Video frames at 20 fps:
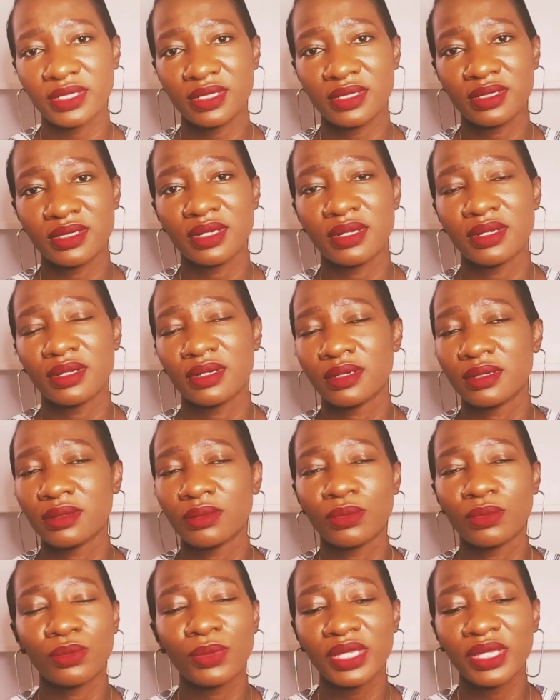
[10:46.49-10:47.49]
it,
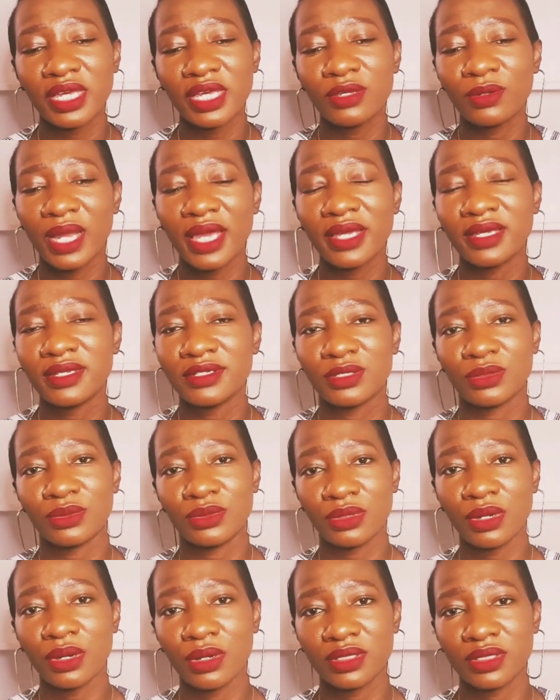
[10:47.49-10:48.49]
whether you like it or
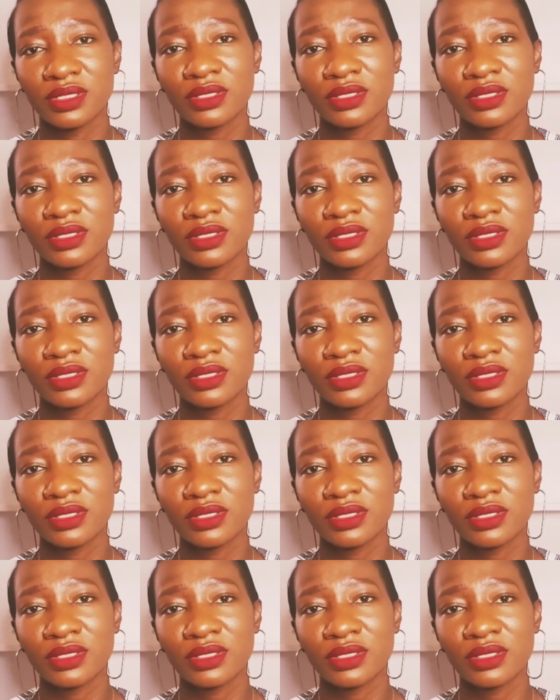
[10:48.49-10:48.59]
not.